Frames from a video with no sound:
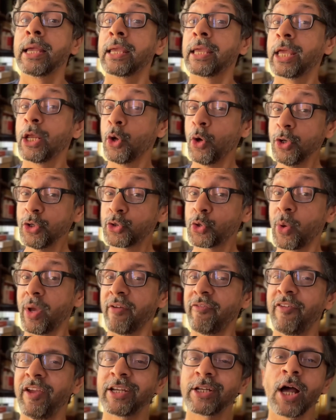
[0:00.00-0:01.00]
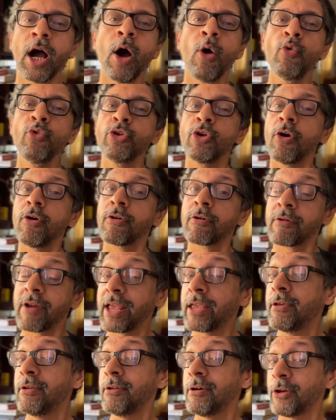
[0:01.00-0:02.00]
can also affect how your
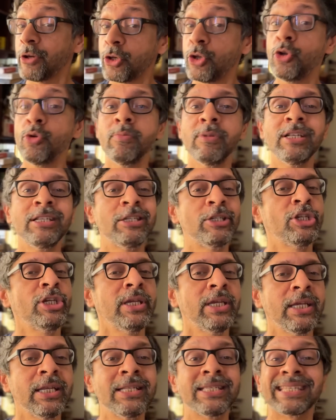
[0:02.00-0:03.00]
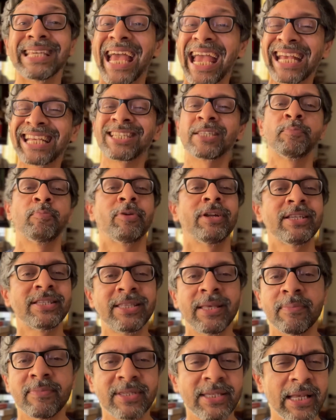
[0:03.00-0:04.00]
regular human genes express
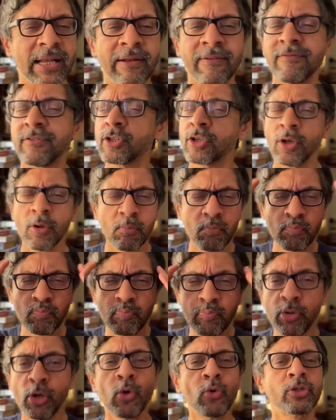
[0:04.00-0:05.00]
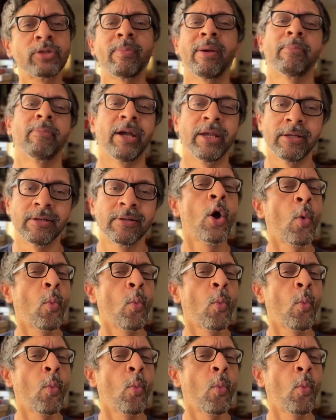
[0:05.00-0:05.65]
themselves blows my mind.